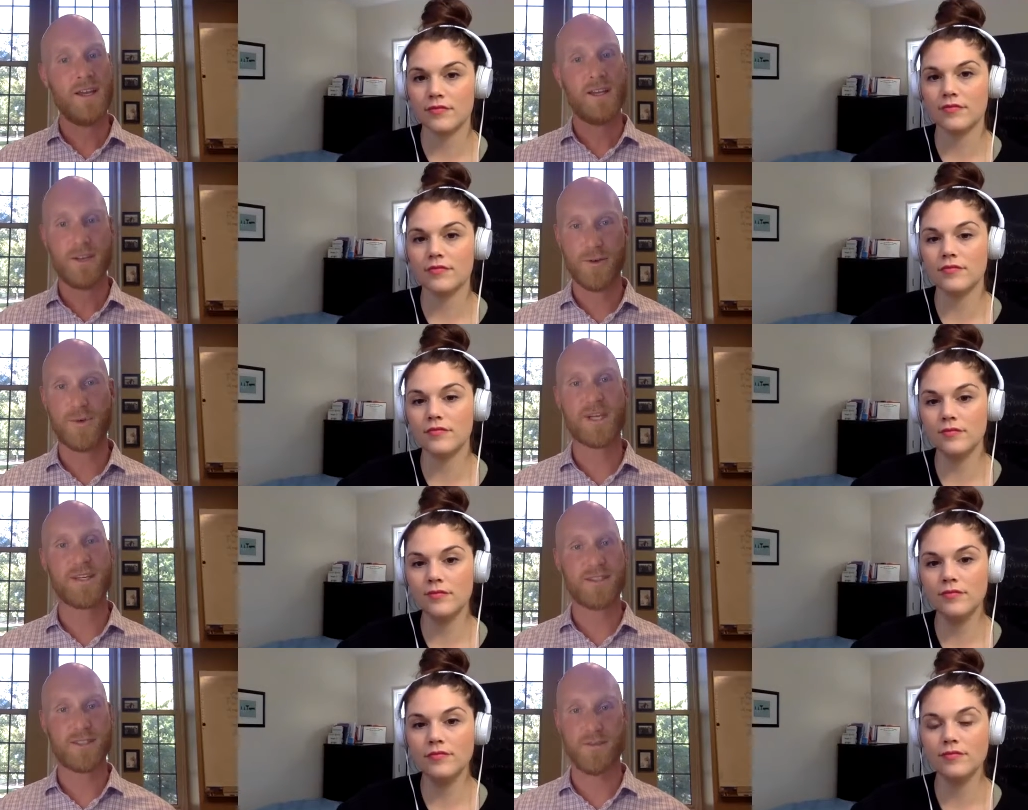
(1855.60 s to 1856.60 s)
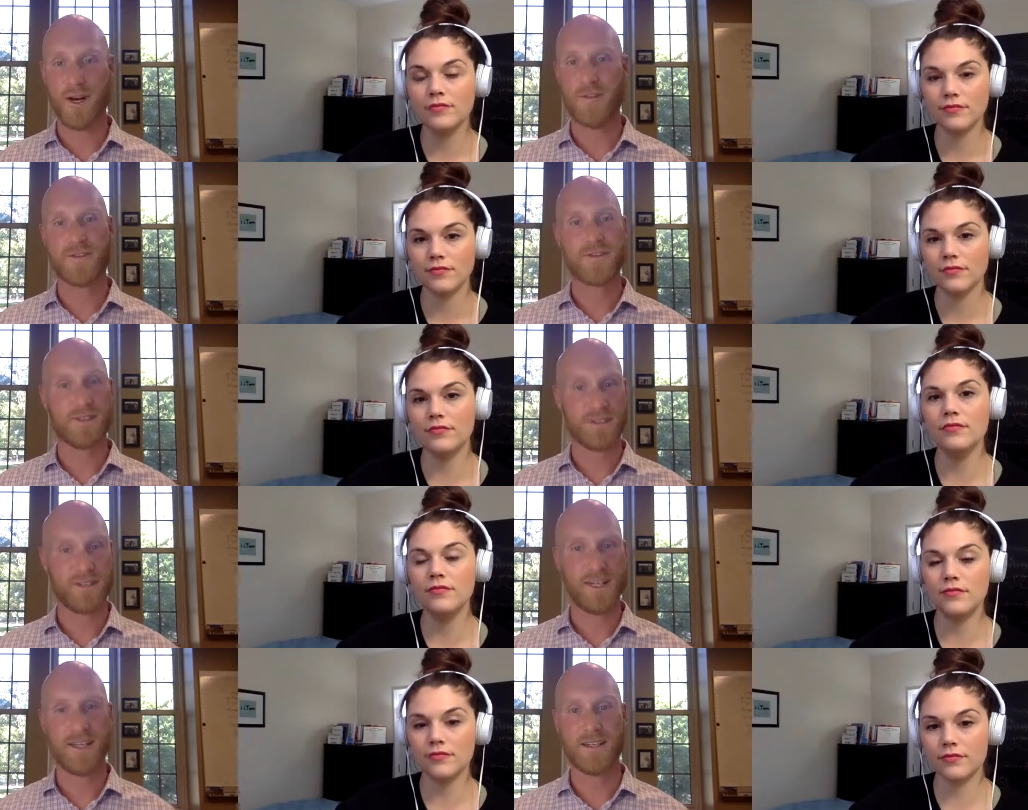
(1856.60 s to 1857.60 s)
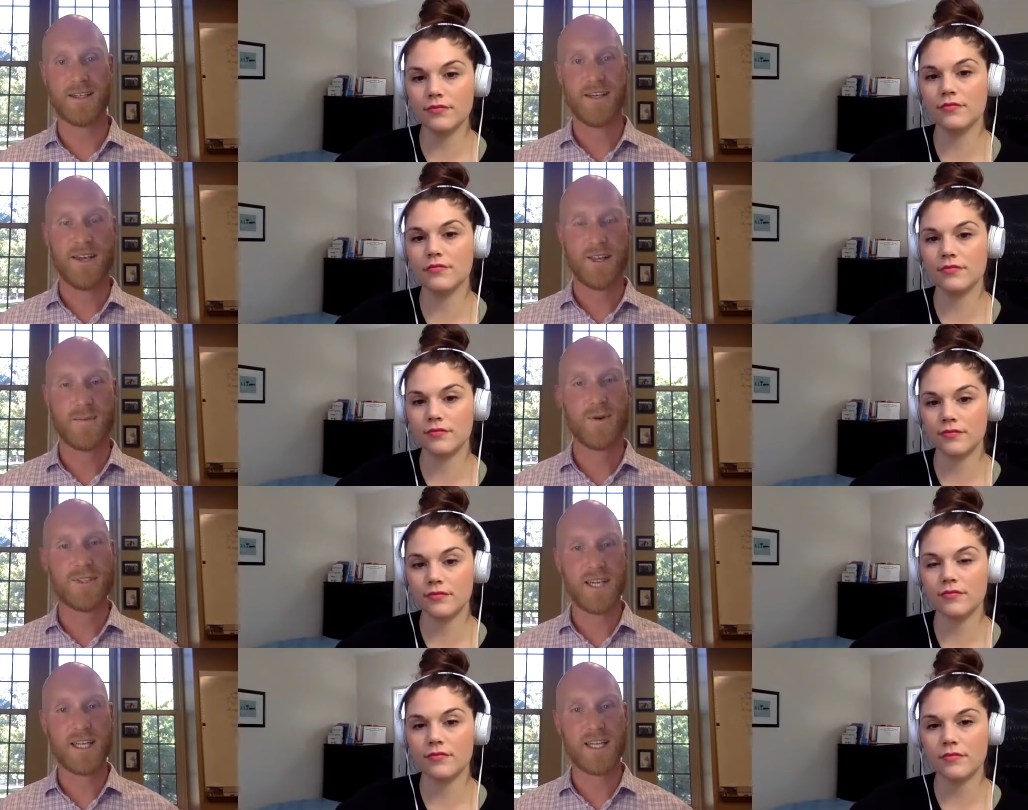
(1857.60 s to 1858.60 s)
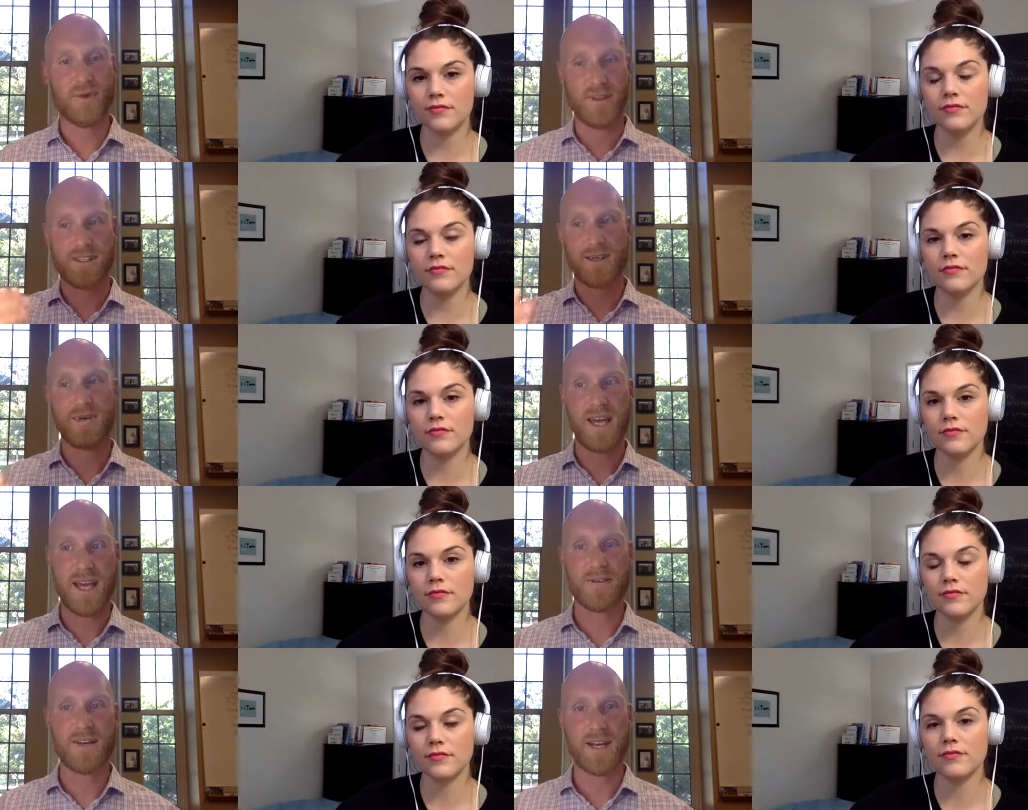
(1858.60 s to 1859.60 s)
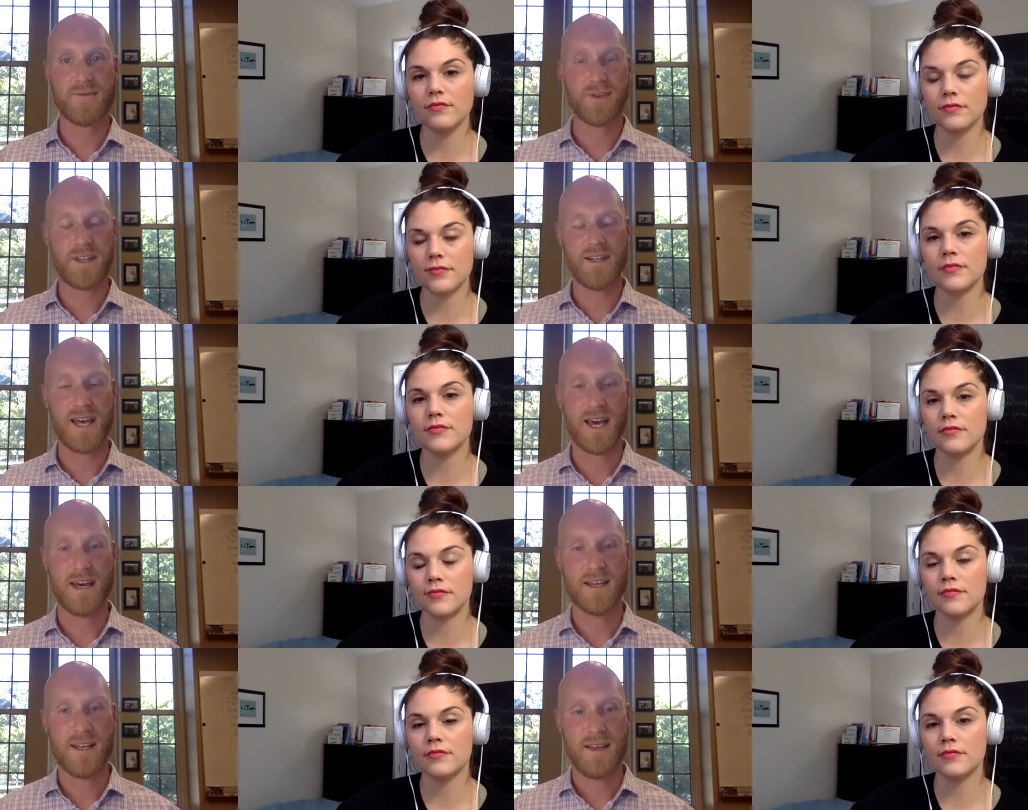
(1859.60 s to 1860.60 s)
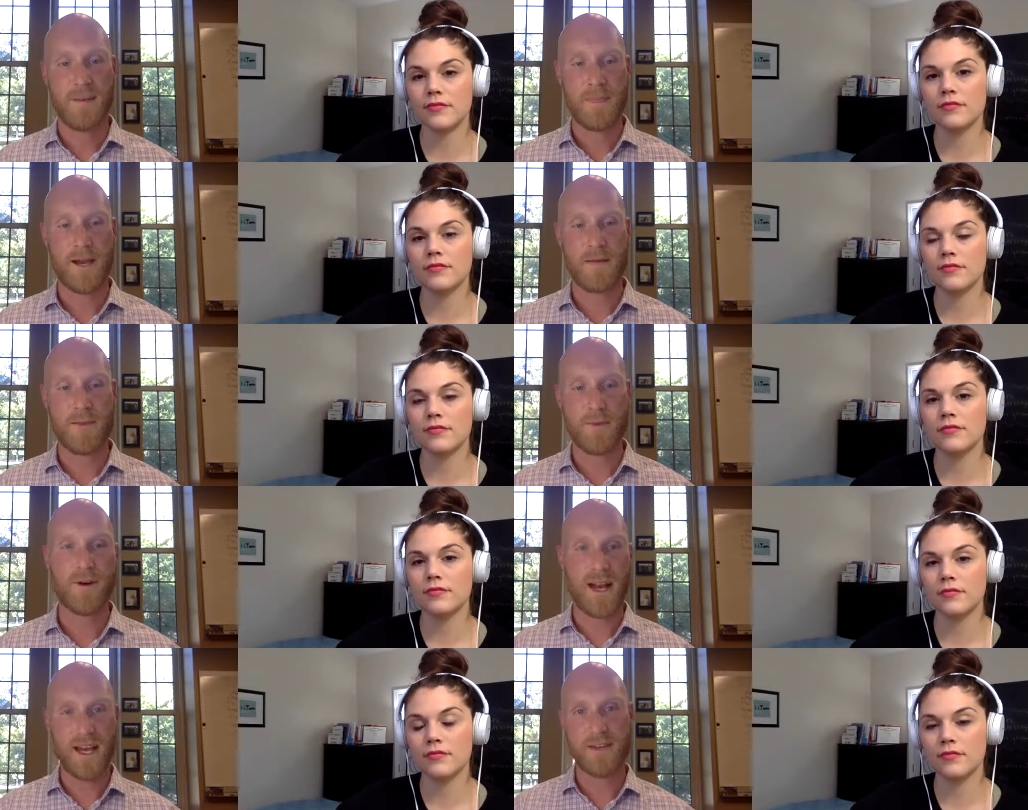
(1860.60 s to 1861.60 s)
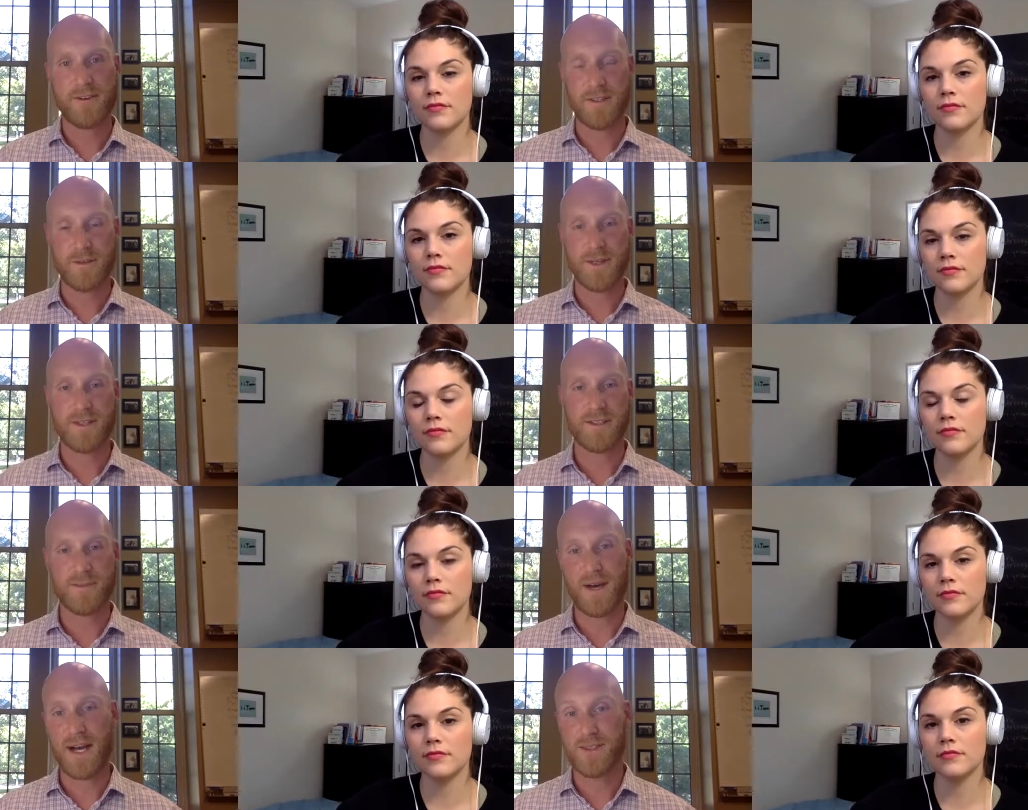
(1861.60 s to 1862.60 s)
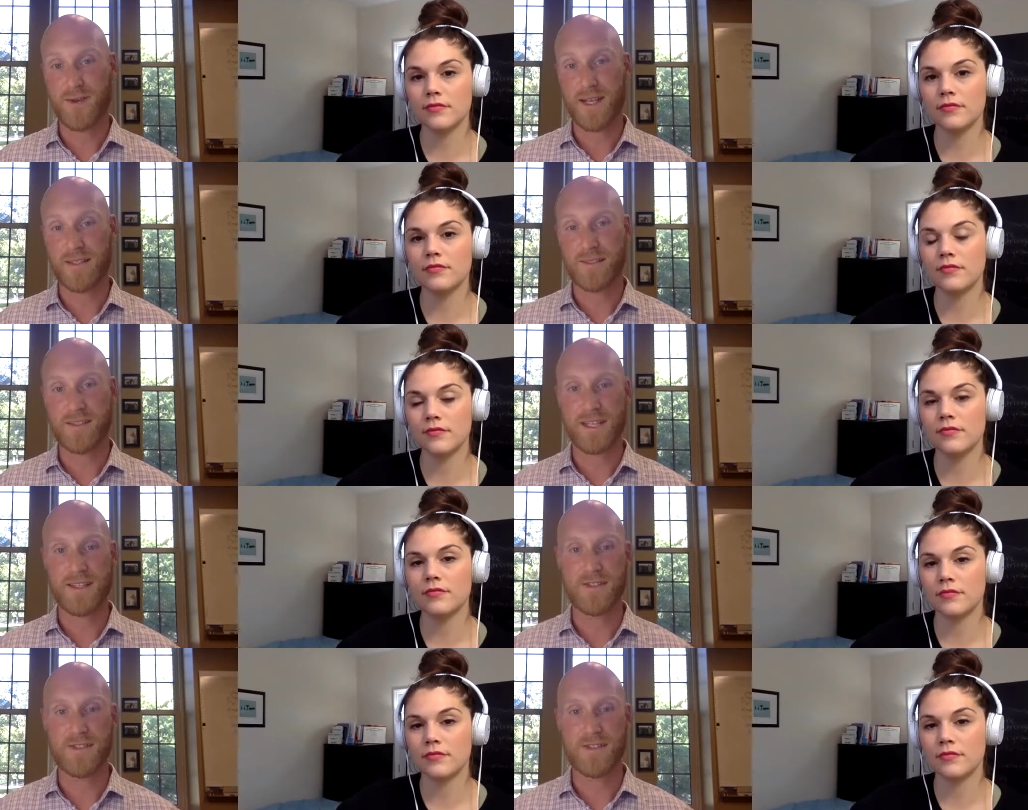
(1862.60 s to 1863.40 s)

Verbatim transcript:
Speaker 1: you know weeks to months and and the more data points that we have kind of within that um, the more accurately we can spot trends. And